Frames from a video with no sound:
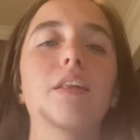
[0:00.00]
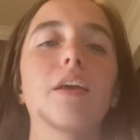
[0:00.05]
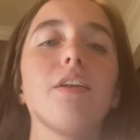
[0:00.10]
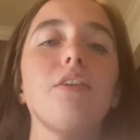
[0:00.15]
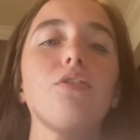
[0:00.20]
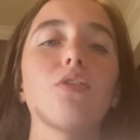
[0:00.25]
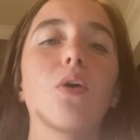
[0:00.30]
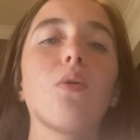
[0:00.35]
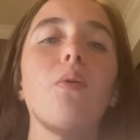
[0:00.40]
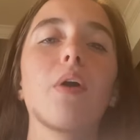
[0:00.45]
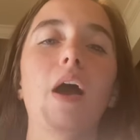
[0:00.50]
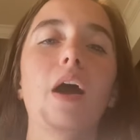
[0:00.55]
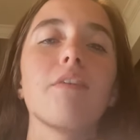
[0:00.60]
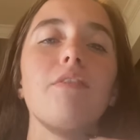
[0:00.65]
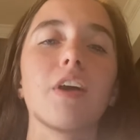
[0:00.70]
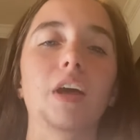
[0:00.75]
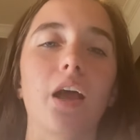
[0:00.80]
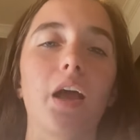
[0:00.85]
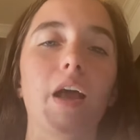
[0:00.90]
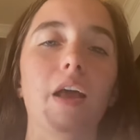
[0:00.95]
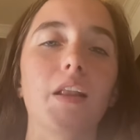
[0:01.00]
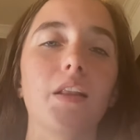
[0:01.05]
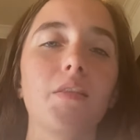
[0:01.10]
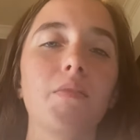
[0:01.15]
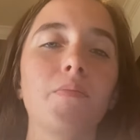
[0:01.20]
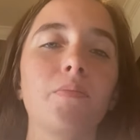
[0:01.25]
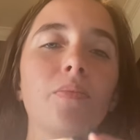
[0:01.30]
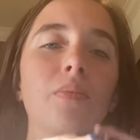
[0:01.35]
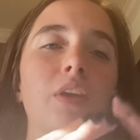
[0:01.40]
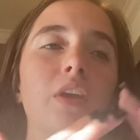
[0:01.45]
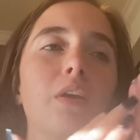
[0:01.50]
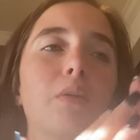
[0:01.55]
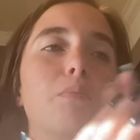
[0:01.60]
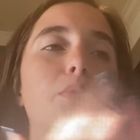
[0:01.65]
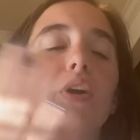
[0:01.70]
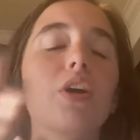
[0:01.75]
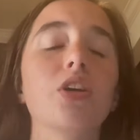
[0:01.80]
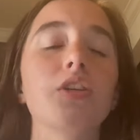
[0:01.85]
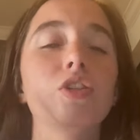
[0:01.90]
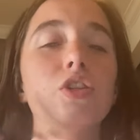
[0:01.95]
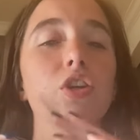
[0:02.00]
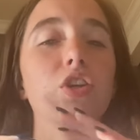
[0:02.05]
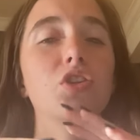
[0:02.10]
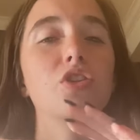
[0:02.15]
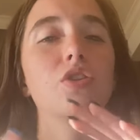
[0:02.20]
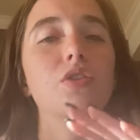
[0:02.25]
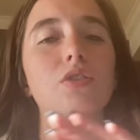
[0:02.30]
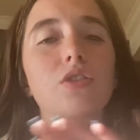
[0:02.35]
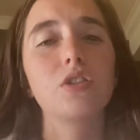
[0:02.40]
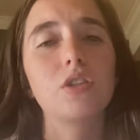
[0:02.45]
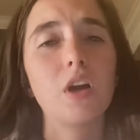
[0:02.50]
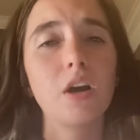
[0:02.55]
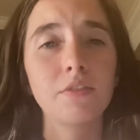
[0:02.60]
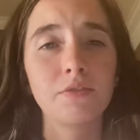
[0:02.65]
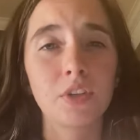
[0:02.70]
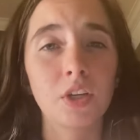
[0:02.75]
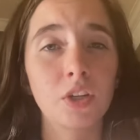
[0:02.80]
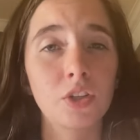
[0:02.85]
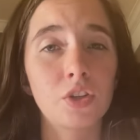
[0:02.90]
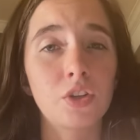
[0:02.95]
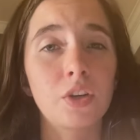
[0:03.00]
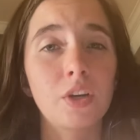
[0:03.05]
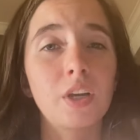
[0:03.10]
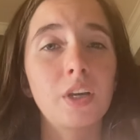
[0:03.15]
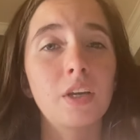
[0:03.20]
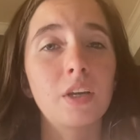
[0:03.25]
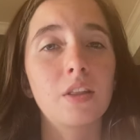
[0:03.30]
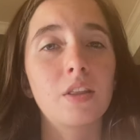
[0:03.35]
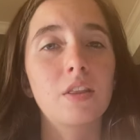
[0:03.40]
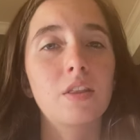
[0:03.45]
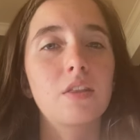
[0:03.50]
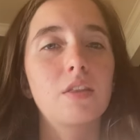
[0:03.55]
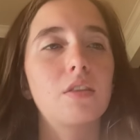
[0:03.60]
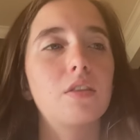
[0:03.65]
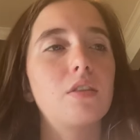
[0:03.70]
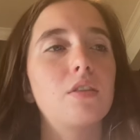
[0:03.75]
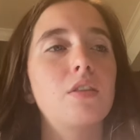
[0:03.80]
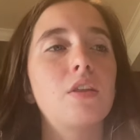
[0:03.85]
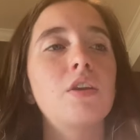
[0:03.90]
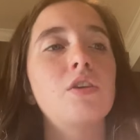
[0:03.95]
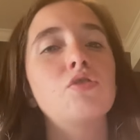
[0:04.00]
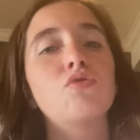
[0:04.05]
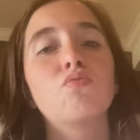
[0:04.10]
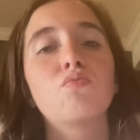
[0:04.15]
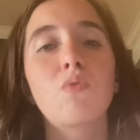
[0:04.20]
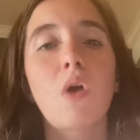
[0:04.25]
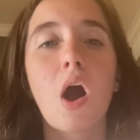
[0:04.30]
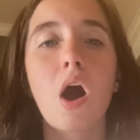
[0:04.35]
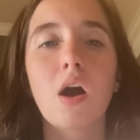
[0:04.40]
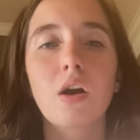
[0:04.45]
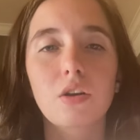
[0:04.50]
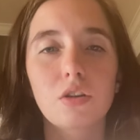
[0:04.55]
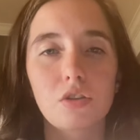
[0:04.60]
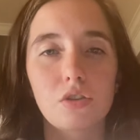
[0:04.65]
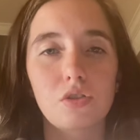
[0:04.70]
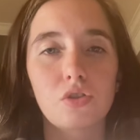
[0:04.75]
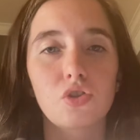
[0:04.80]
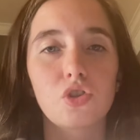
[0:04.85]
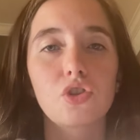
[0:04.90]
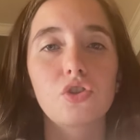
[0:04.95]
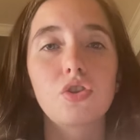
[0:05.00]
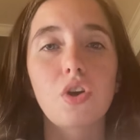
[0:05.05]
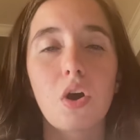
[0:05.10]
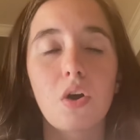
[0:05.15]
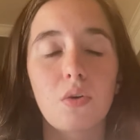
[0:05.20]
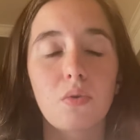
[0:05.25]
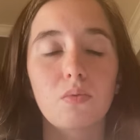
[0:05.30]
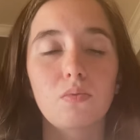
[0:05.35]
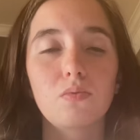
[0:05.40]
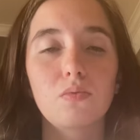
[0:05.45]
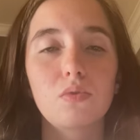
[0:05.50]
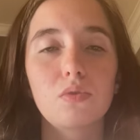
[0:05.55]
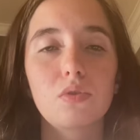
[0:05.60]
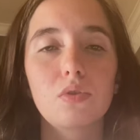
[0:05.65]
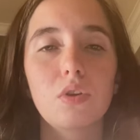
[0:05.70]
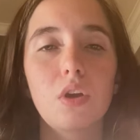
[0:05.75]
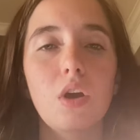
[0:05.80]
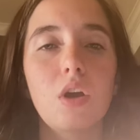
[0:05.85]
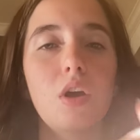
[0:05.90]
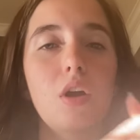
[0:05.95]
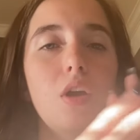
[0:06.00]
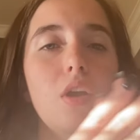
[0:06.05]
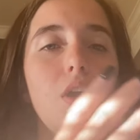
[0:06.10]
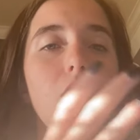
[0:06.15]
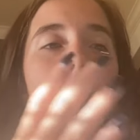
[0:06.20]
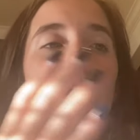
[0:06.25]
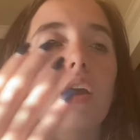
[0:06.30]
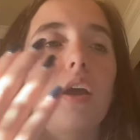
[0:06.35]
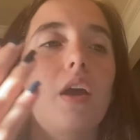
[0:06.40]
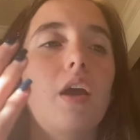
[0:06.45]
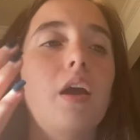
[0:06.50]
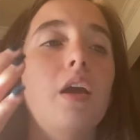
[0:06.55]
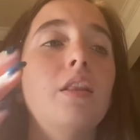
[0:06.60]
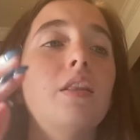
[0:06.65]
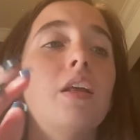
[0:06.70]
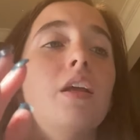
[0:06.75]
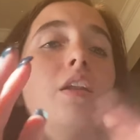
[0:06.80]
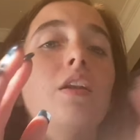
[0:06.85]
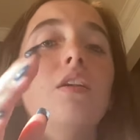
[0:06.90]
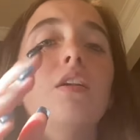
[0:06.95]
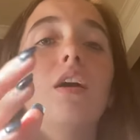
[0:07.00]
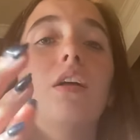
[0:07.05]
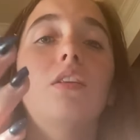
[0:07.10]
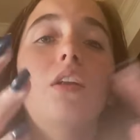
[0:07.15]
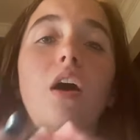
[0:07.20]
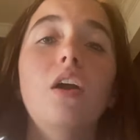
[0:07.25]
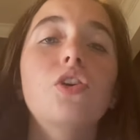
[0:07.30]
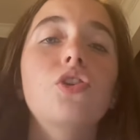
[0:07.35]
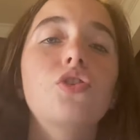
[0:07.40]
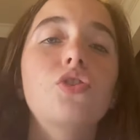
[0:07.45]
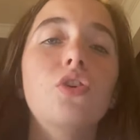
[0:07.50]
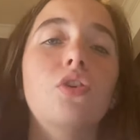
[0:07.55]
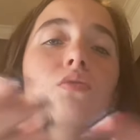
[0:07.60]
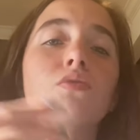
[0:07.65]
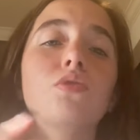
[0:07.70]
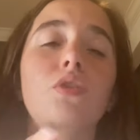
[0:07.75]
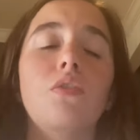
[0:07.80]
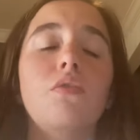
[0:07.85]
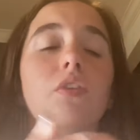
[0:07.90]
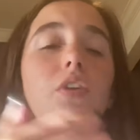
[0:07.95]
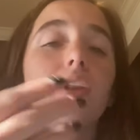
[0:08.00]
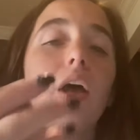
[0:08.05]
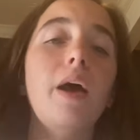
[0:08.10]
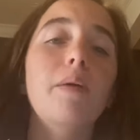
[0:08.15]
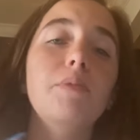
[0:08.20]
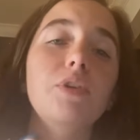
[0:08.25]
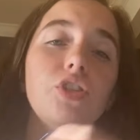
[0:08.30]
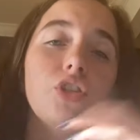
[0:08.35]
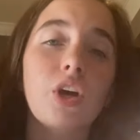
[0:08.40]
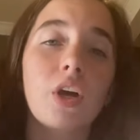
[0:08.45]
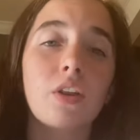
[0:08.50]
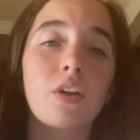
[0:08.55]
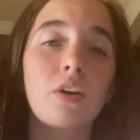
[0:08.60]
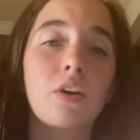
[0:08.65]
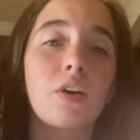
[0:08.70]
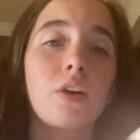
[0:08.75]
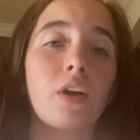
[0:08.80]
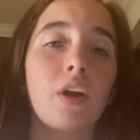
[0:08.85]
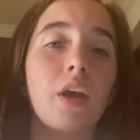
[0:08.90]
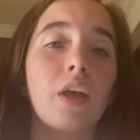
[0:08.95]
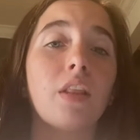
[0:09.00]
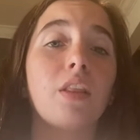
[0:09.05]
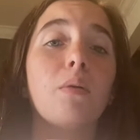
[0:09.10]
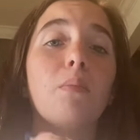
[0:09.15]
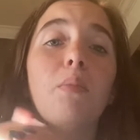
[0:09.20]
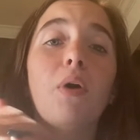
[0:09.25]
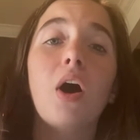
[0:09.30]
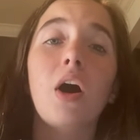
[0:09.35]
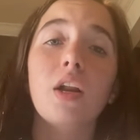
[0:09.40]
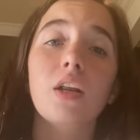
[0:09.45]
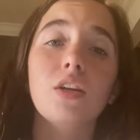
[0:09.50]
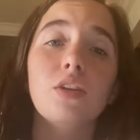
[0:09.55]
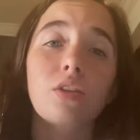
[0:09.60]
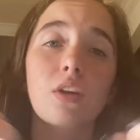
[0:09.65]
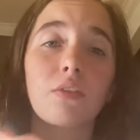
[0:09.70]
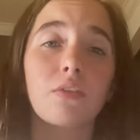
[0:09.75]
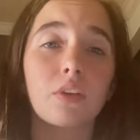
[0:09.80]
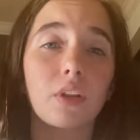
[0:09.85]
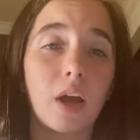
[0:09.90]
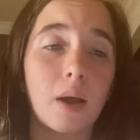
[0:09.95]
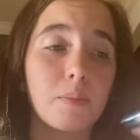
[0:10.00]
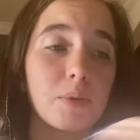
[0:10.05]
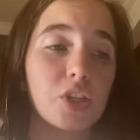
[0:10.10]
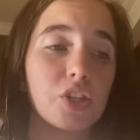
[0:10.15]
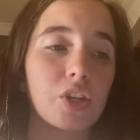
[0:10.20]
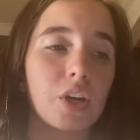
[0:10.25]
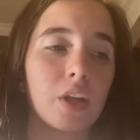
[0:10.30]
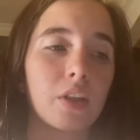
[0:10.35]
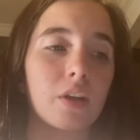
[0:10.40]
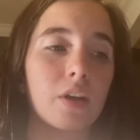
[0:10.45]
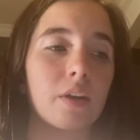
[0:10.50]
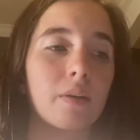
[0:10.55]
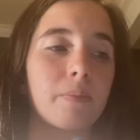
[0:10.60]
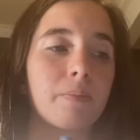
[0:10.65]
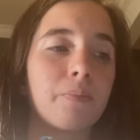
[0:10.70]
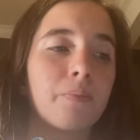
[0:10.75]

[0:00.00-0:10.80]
They don't have a head because they're stuffed underneath these rocks or stones. And then a lot of stones overlap each other and the bodies overlap each other.